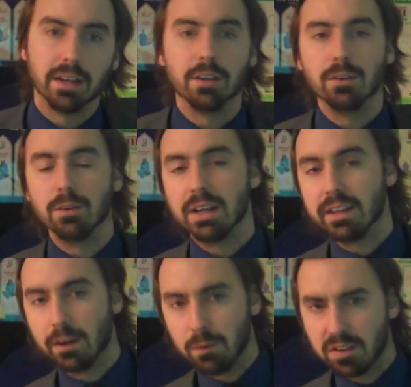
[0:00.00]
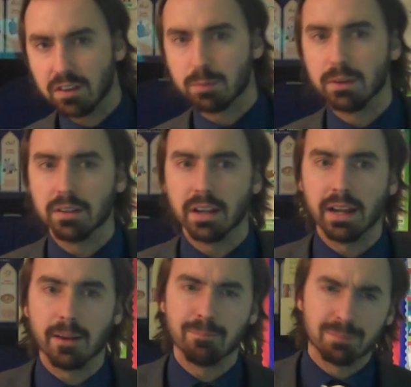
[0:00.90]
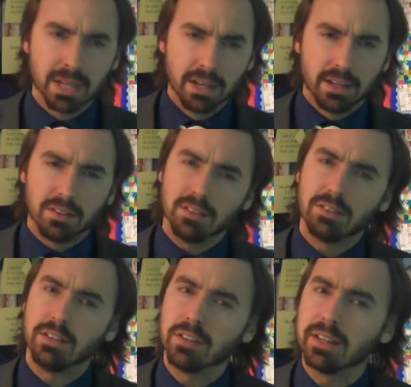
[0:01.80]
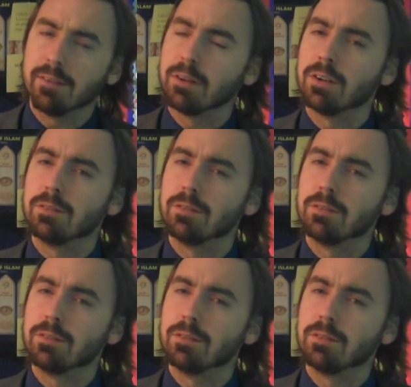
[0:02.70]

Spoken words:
who in the Old Testament she couldn't have